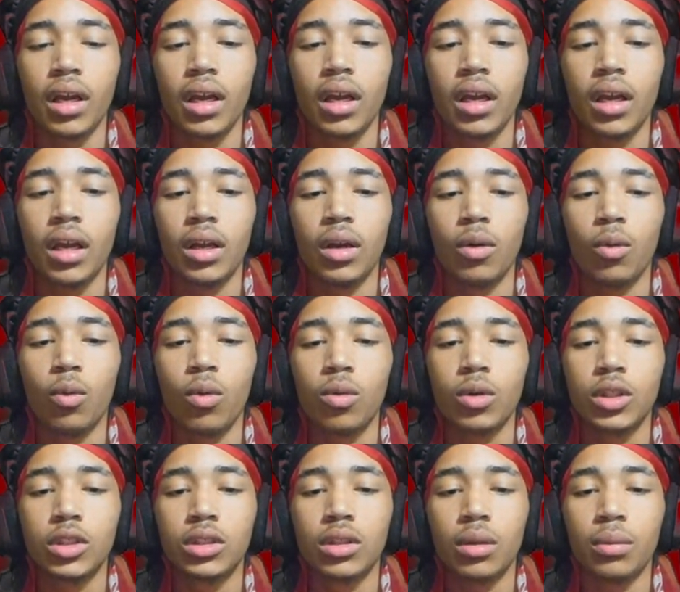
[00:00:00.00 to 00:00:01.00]
And what was
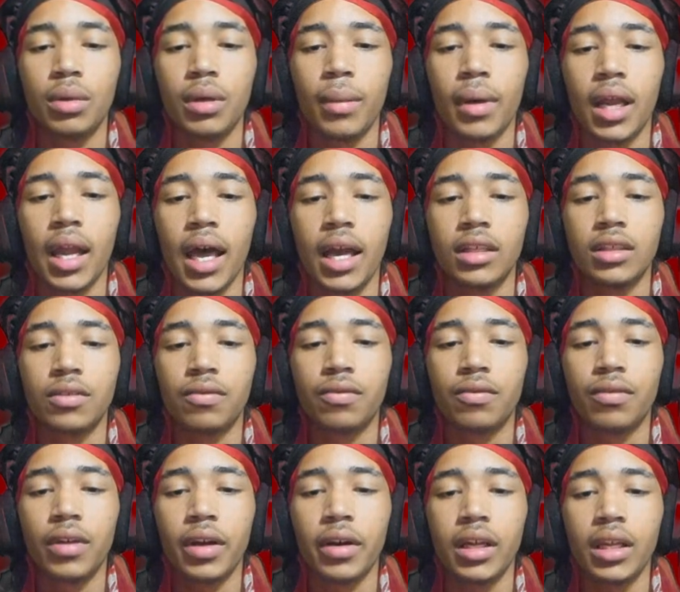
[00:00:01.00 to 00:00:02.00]
to be my last, very
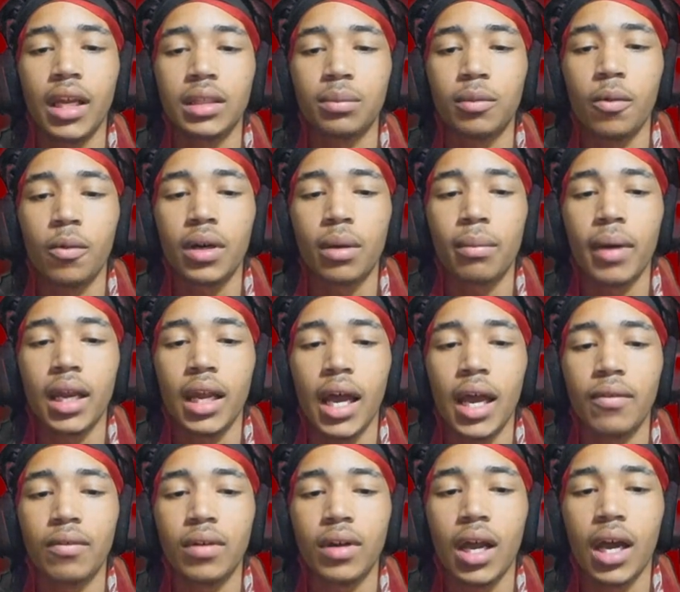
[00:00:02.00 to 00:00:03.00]
last moment of my life,
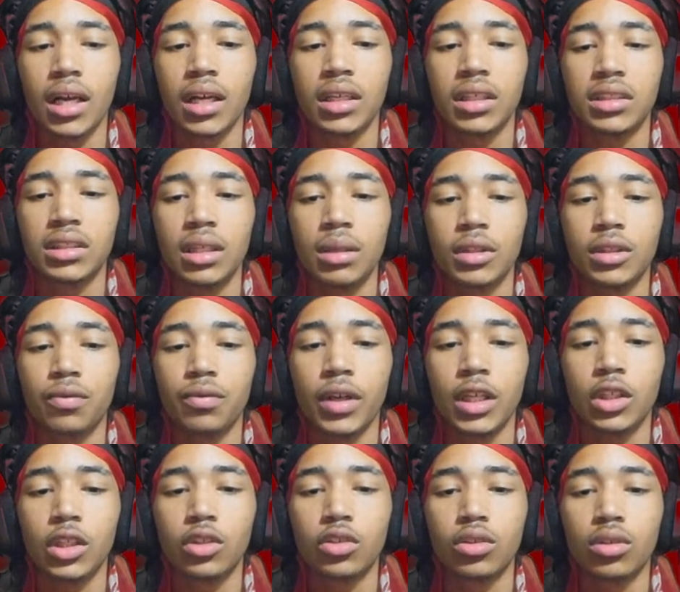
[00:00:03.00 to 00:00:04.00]
Nakashima's face
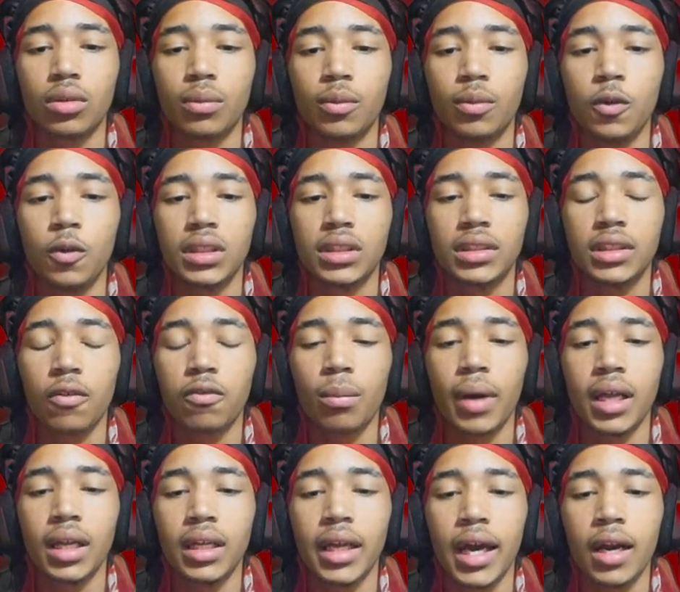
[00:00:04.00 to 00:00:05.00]
removed itself from my
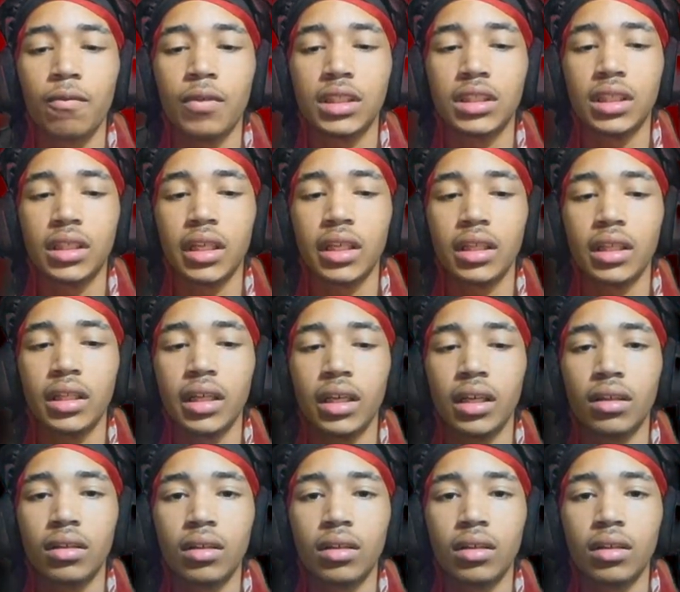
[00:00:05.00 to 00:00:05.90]
line of vision, and then.